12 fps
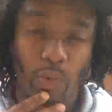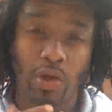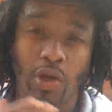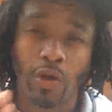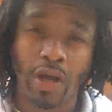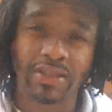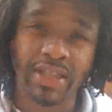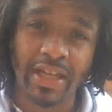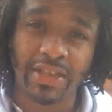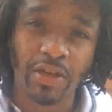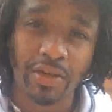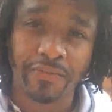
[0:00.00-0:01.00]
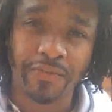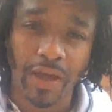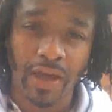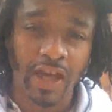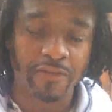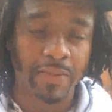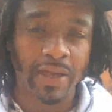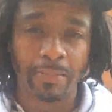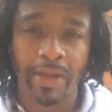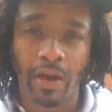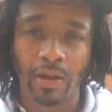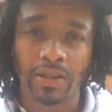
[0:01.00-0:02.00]
We'll go Isaiah 35,
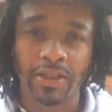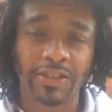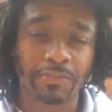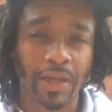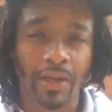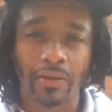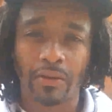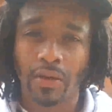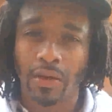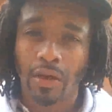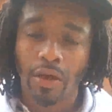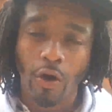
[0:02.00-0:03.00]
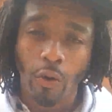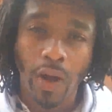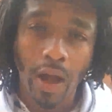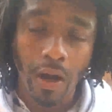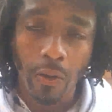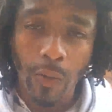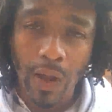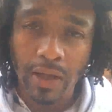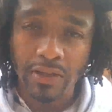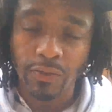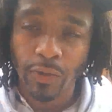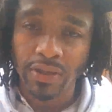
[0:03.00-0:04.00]
man, make our dismount.
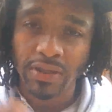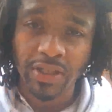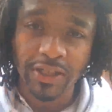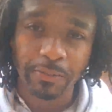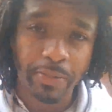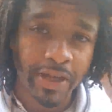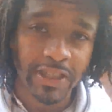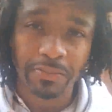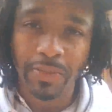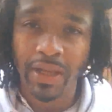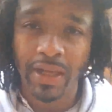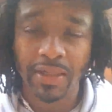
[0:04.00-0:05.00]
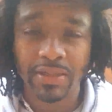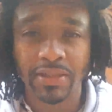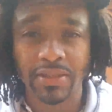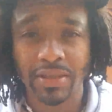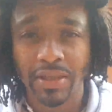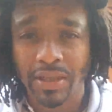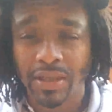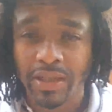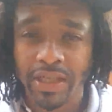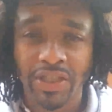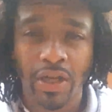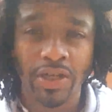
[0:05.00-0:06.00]
Hawa, just want to touch base, man, and just
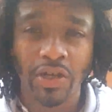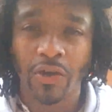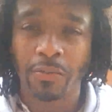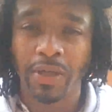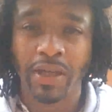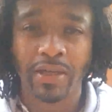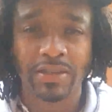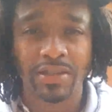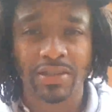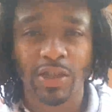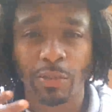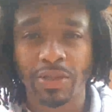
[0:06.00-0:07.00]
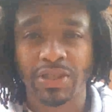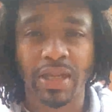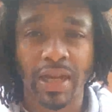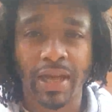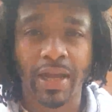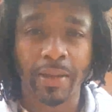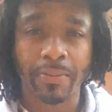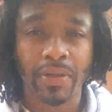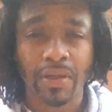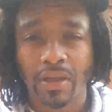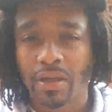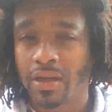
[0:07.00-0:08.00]
let y'all know, man, this is so much a hop
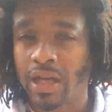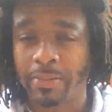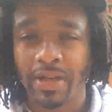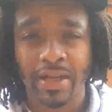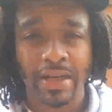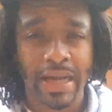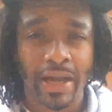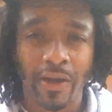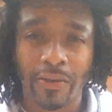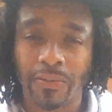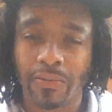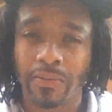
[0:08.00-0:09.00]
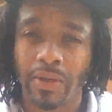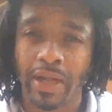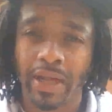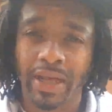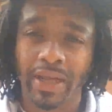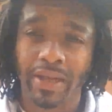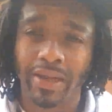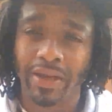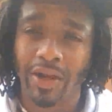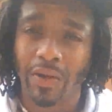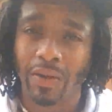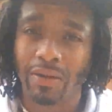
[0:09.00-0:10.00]
coming in and out. And,
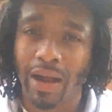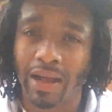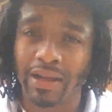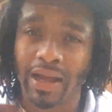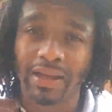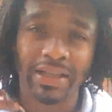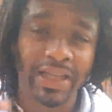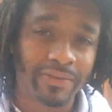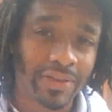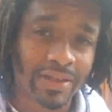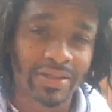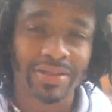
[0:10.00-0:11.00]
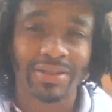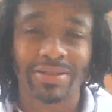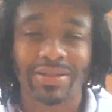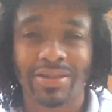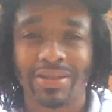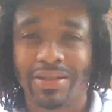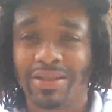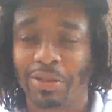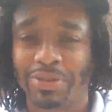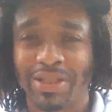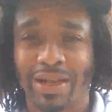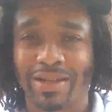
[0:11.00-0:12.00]
you know, I give this, you know what
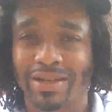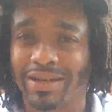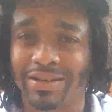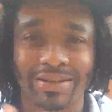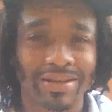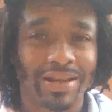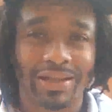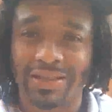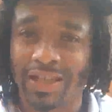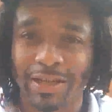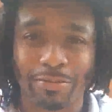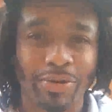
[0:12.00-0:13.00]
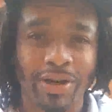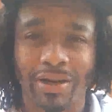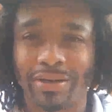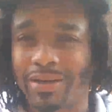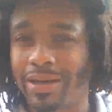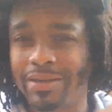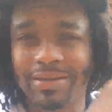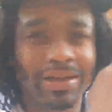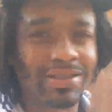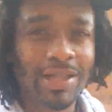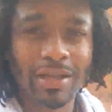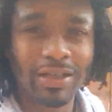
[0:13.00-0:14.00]
I'm saying, I take a break.
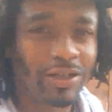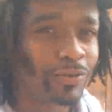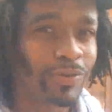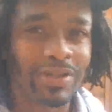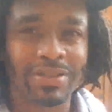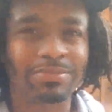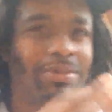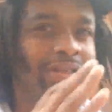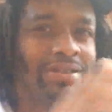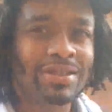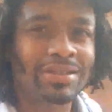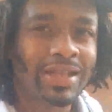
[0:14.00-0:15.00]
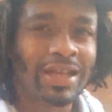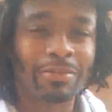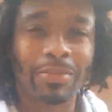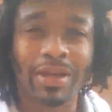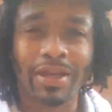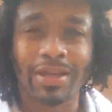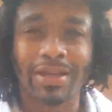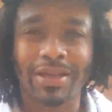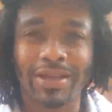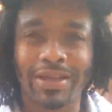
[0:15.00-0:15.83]
I tell little ones, man, sit down, man.